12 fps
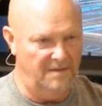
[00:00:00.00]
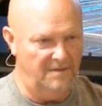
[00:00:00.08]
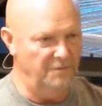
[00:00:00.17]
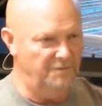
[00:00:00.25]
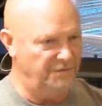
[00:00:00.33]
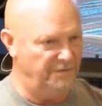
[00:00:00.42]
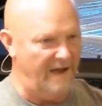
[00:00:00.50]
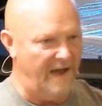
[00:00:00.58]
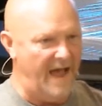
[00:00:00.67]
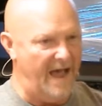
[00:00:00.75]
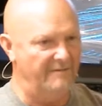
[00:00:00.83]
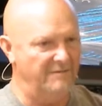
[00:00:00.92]
and you
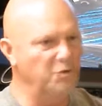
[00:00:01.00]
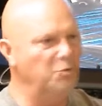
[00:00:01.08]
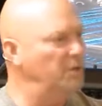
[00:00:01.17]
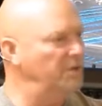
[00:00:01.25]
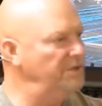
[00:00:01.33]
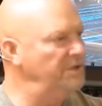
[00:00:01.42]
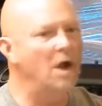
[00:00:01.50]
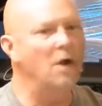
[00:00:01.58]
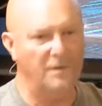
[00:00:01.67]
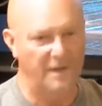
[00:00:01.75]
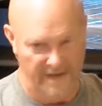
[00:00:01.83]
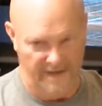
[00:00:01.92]
survive, you would
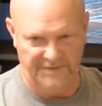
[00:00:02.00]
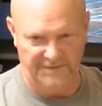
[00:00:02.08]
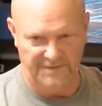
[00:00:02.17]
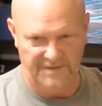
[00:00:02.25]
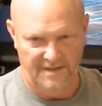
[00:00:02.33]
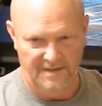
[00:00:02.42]
know this.